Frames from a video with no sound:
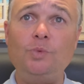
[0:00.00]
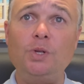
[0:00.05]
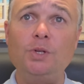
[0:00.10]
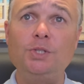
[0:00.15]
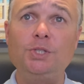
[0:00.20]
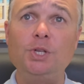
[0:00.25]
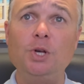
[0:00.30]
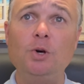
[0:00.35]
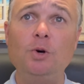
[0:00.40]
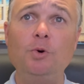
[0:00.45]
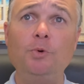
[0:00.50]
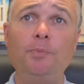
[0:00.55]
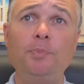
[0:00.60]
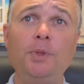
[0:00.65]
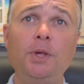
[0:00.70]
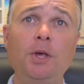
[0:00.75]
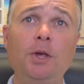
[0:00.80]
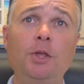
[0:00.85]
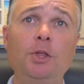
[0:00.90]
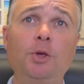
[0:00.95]
So
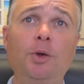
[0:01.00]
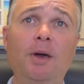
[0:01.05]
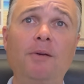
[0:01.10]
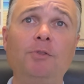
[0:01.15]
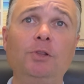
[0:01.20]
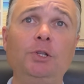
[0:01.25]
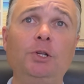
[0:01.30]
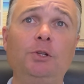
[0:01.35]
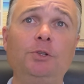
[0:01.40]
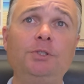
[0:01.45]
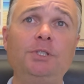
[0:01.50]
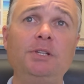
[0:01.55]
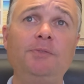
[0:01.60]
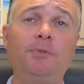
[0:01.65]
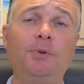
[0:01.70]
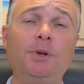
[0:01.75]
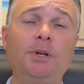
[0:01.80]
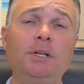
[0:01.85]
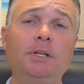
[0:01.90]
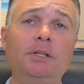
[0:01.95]
you have a little
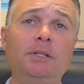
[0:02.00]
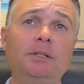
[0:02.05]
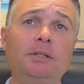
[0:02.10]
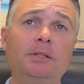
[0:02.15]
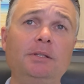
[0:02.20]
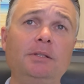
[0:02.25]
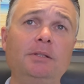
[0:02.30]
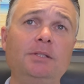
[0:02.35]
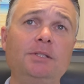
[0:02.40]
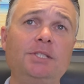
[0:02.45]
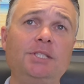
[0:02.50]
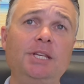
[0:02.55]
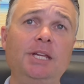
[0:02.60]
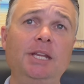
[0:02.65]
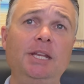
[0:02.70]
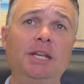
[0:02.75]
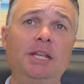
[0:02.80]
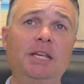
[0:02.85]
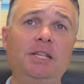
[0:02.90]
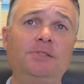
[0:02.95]
different
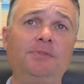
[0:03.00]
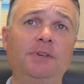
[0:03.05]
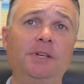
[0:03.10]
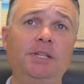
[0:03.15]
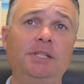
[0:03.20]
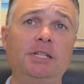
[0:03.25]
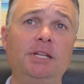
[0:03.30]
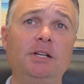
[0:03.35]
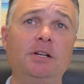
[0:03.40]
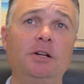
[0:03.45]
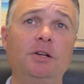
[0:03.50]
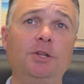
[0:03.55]
CDD fees here.